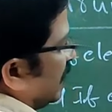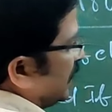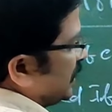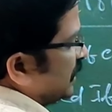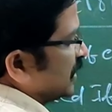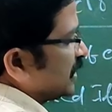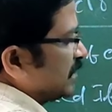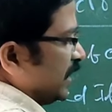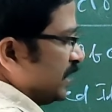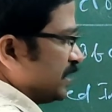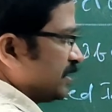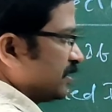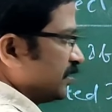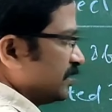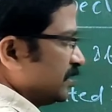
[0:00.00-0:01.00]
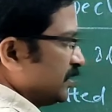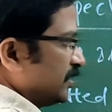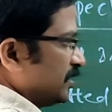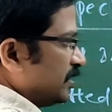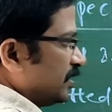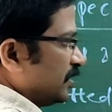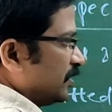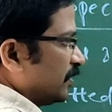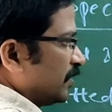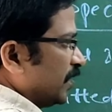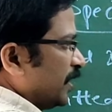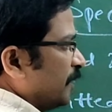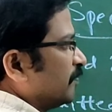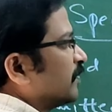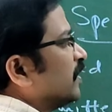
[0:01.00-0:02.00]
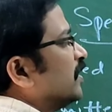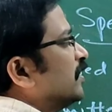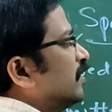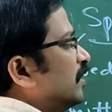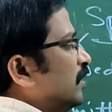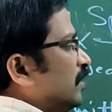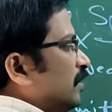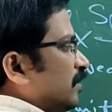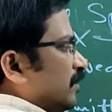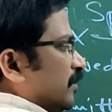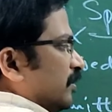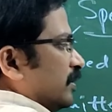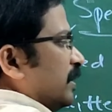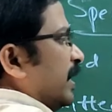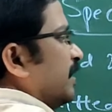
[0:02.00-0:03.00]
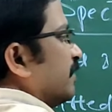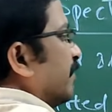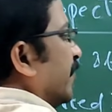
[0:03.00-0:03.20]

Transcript: energy state. Okay. Then